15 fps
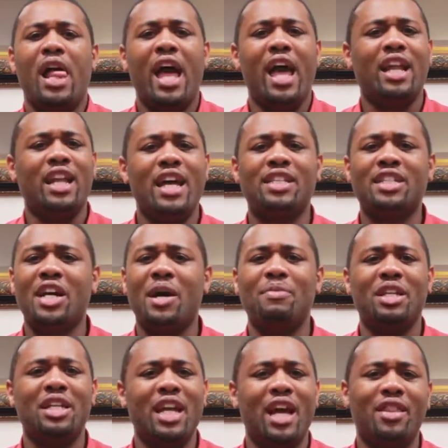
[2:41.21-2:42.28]
And let's come
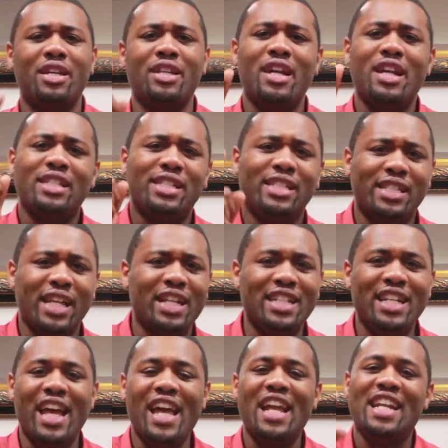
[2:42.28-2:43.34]
together
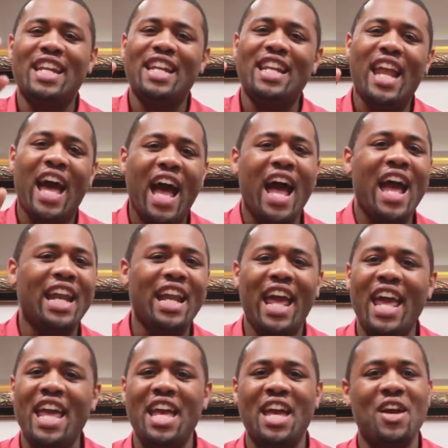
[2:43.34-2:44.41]
Sunday, 9
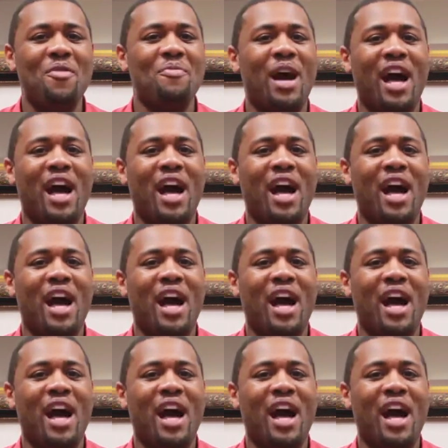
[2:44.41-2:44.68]
a.m.